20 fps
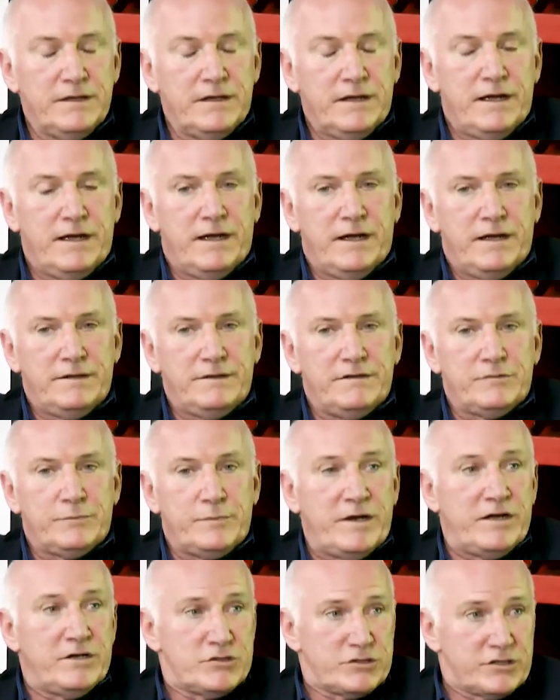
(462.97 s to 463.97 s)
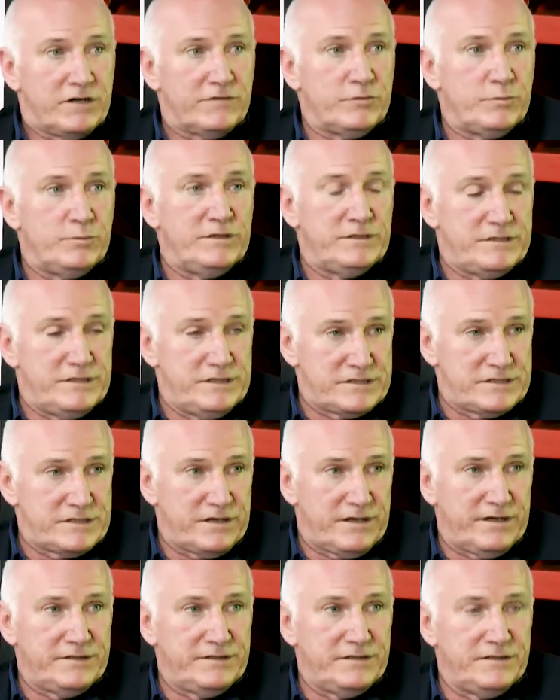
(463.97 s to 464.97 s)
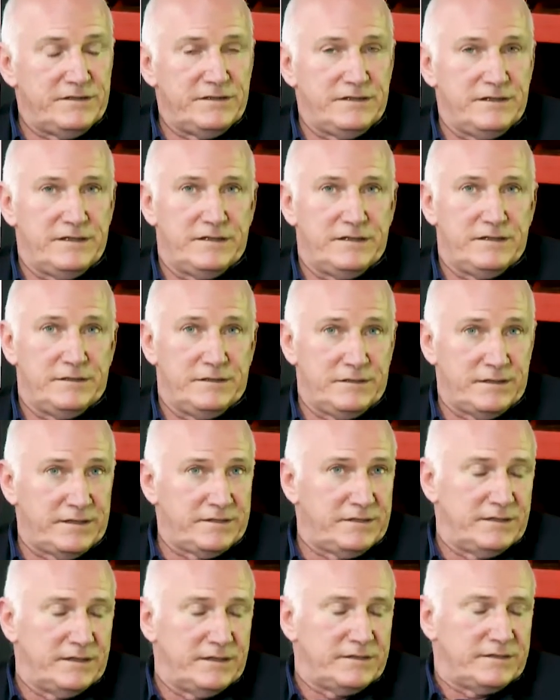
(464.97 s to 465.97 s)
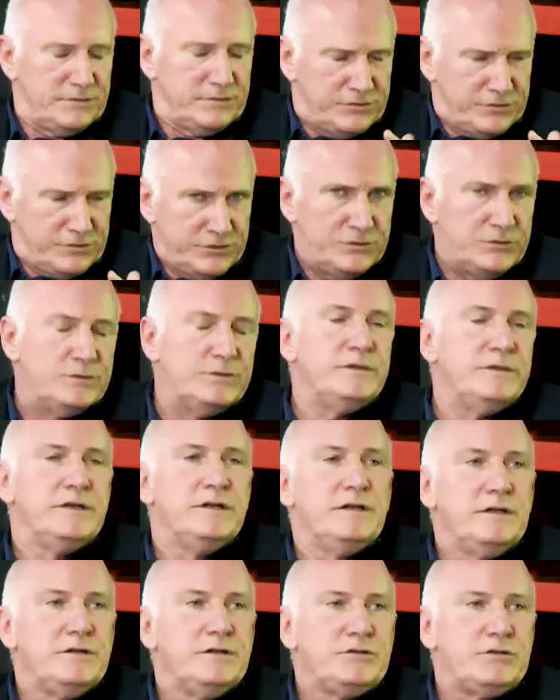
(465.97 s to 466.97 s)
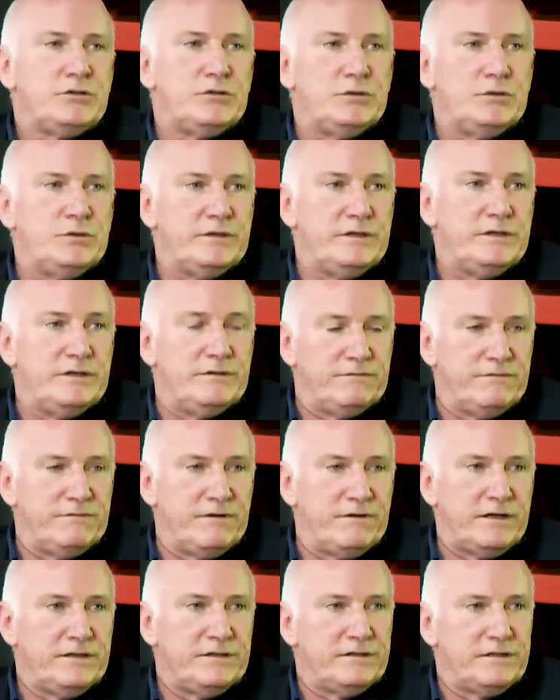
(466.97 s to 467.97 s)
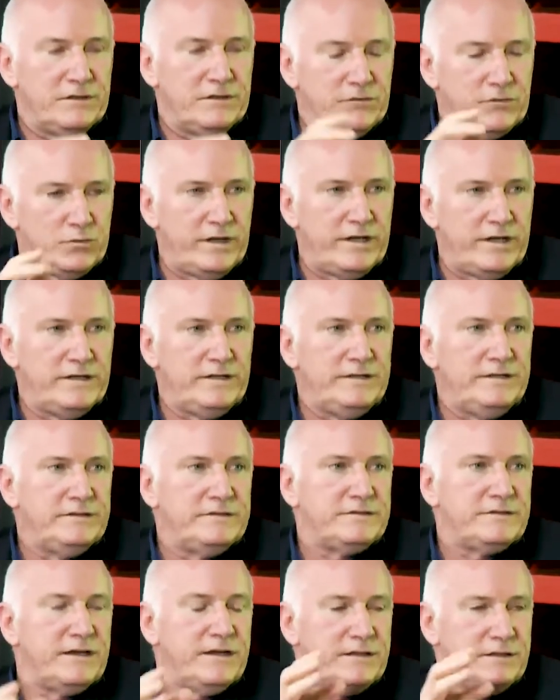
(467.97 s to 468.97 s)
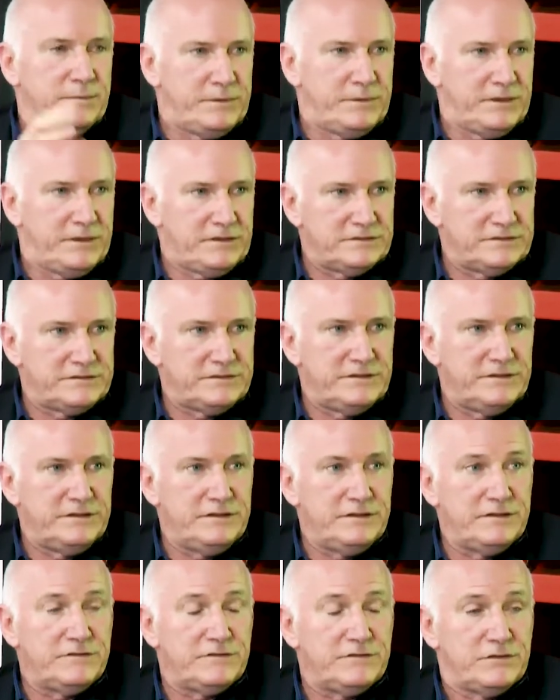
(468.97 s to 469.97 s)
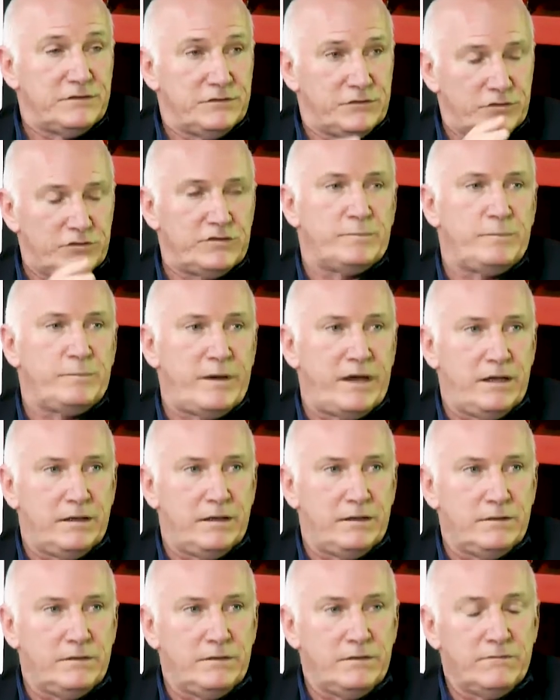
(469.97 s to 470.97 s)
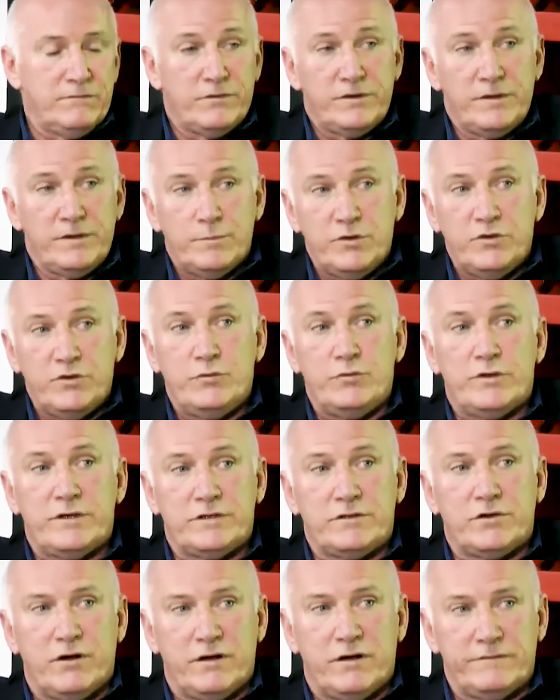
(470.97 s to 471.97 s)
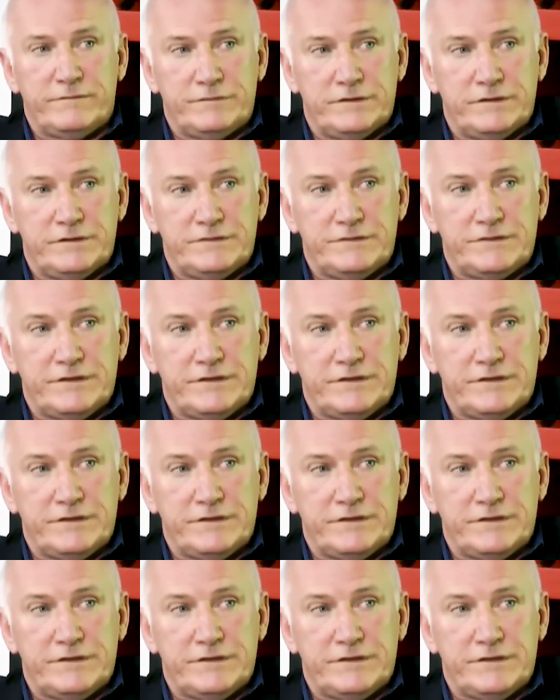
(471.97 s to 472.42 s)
And the Spanish government decided in 1992 to invite the Israelis and the Palestinians to Spain for the Madrid conference.